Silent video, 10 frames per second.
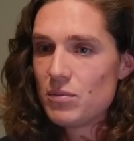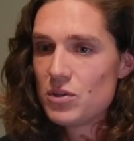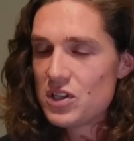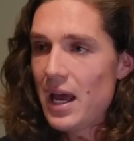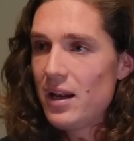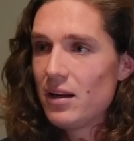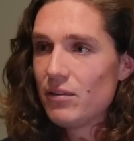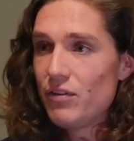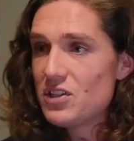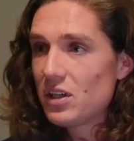
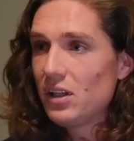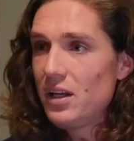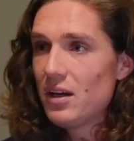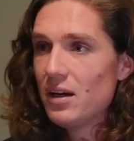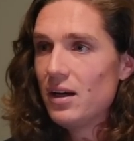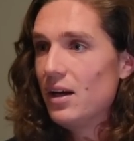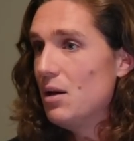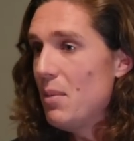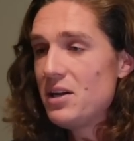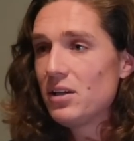set physically
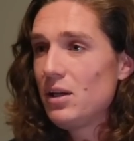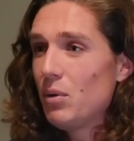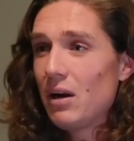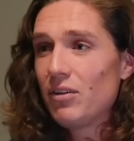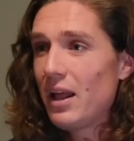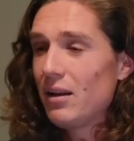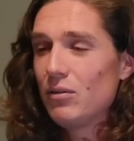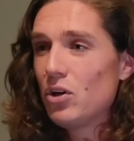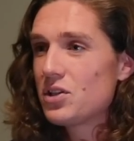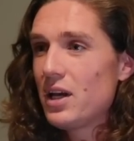and mentally, whatever
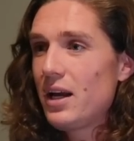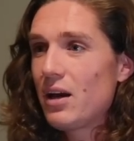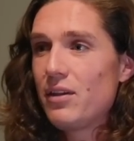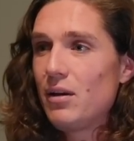that looks like, I mm-hmm.